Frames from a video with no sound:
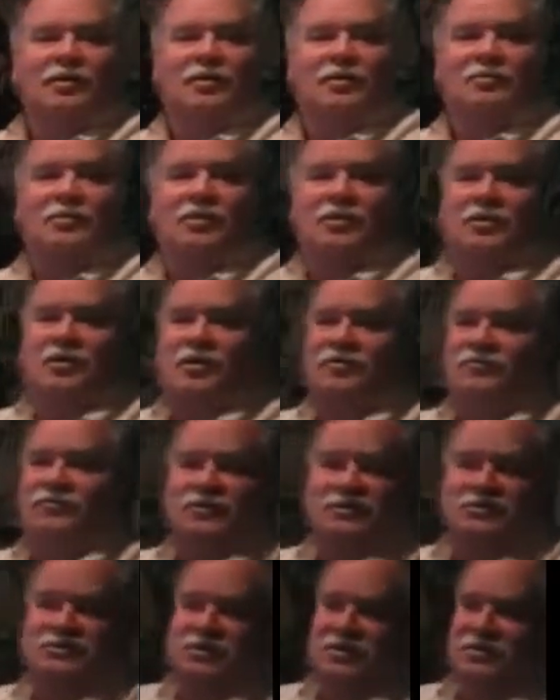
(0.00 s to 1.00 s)
But not for
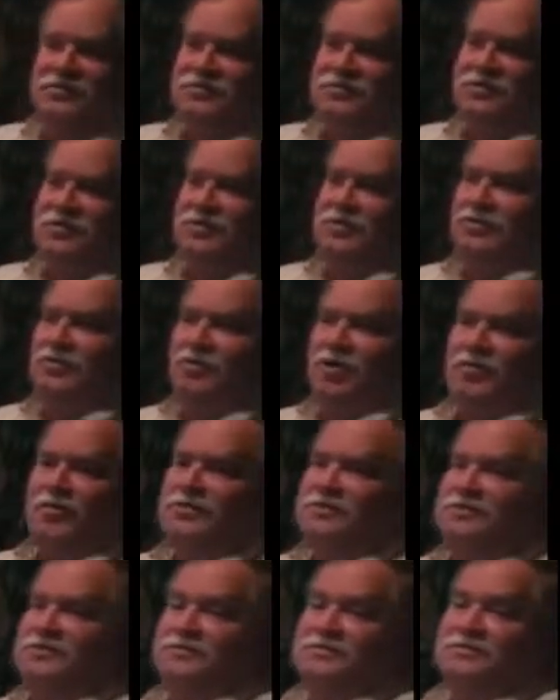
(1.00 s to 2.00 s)
the self centered
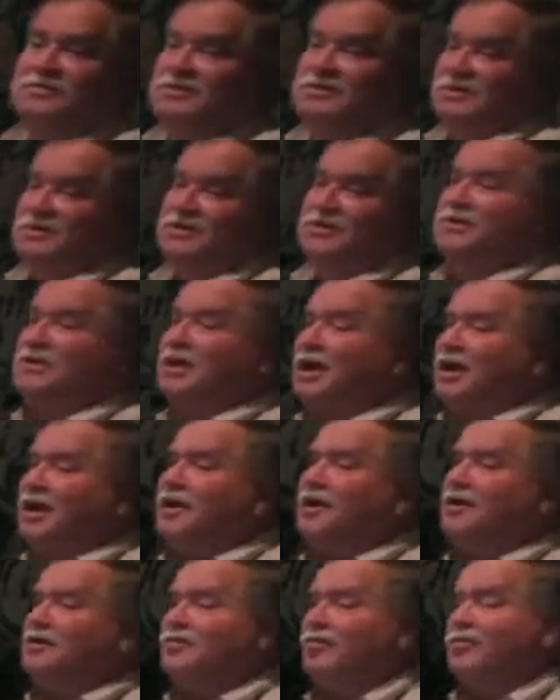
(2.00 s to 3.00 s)
garbage that we see
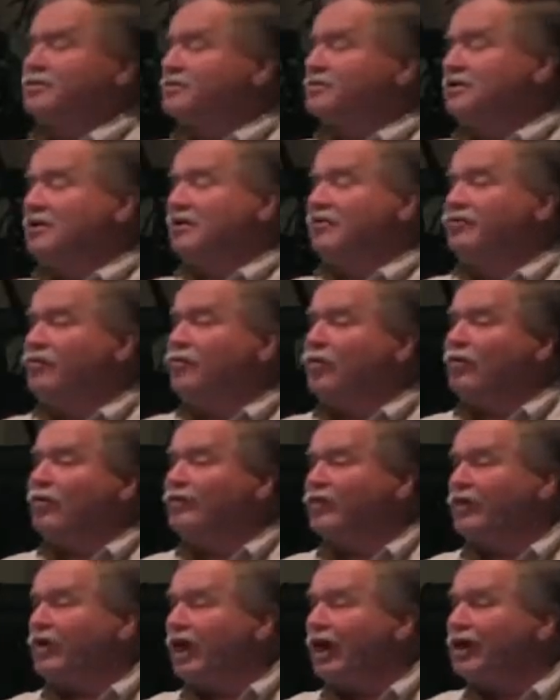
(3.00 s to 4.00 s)
today, nor the self
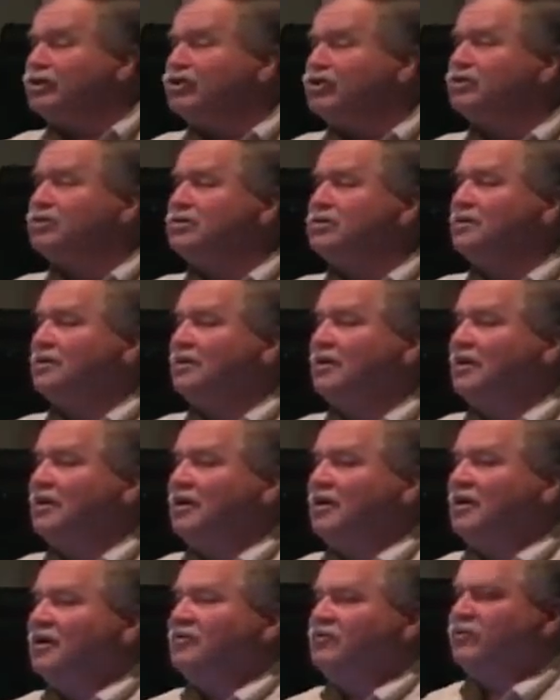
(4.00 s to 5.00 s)
glorification,
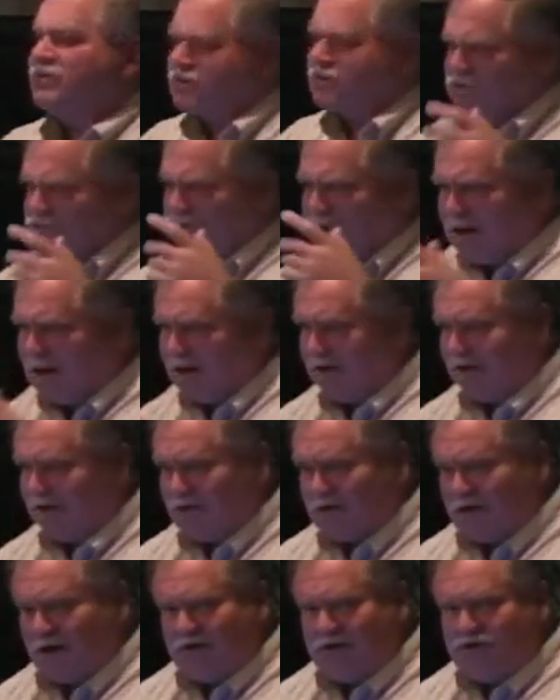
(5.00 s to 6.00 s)
for the
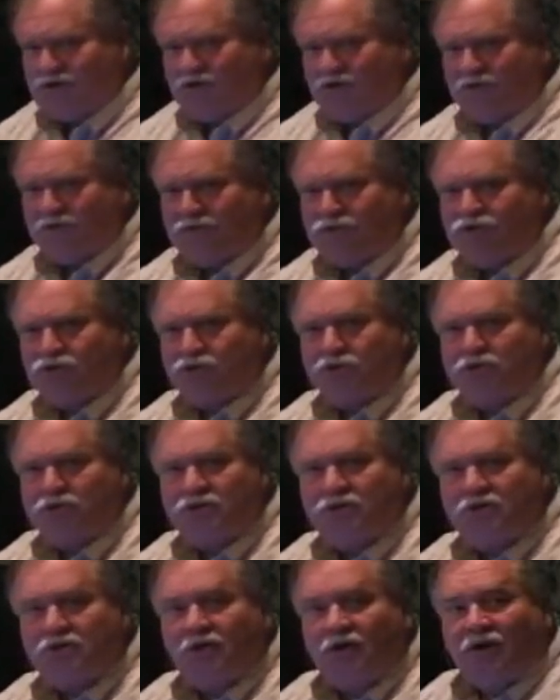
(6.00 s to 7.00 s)
sanctification of the
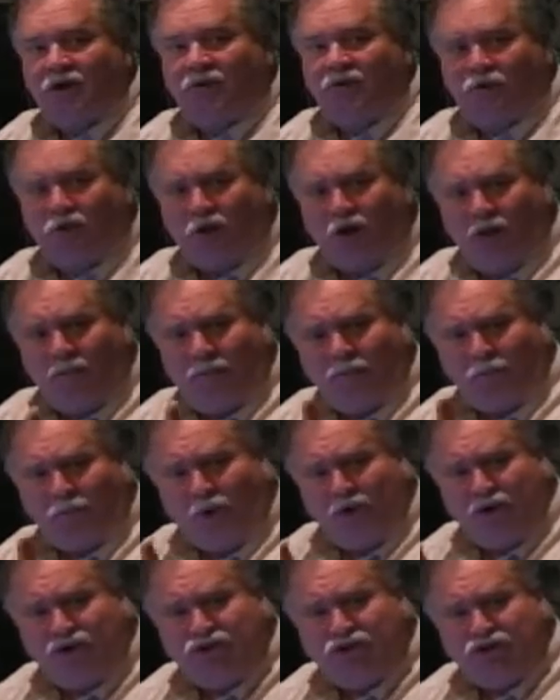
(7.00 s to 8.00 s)
church, for the
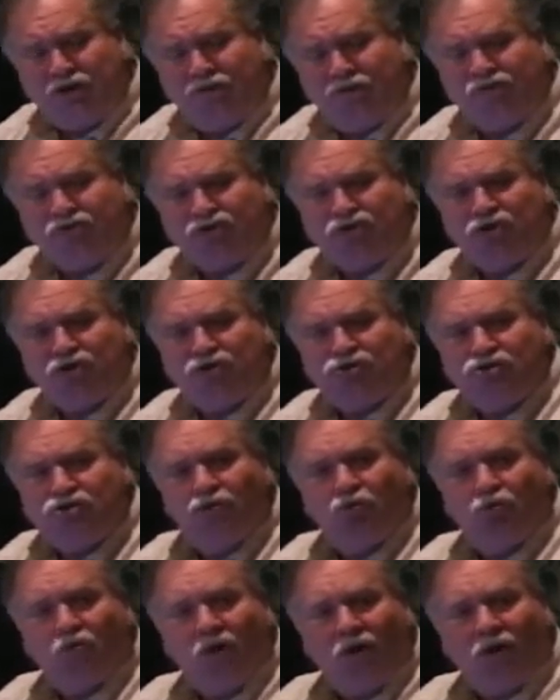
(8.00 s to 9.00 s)
operation of the church.
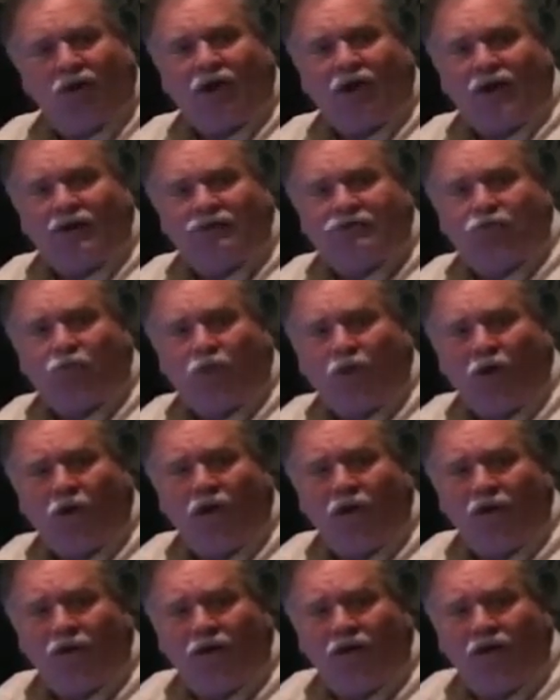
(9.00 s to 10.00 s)
You realize
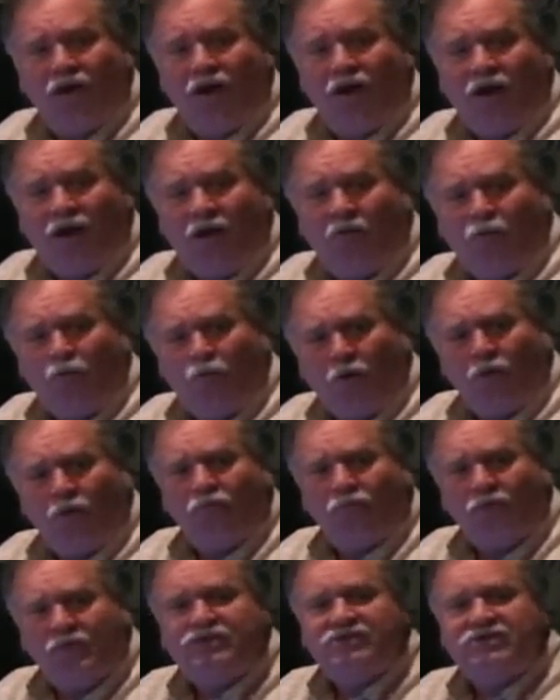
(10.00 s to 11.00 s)
what a
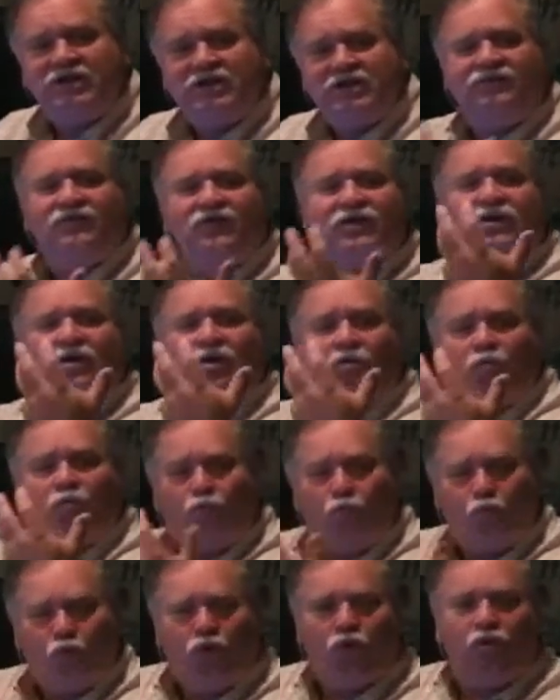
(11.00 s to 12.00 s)
word, receiving a
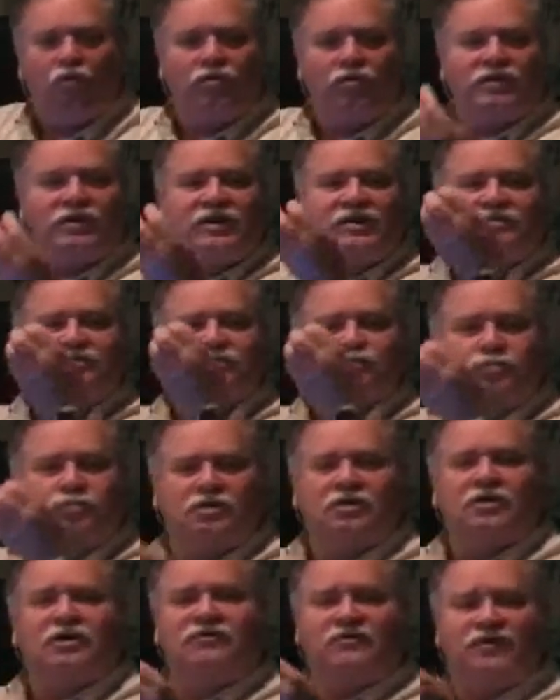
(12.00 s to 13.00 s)
word that is
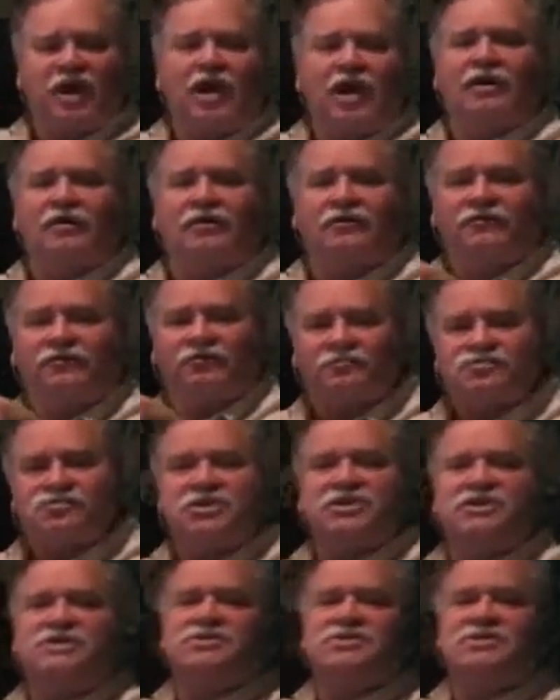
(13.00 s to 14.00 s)
really valid from
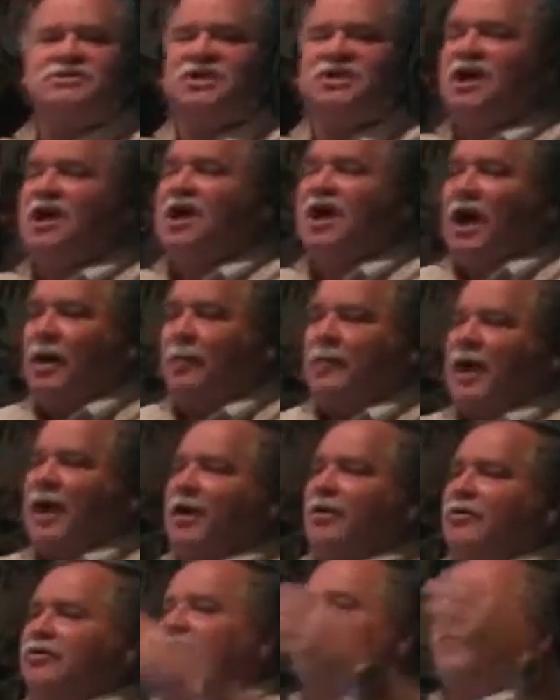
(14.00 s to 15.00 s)
Jesus about the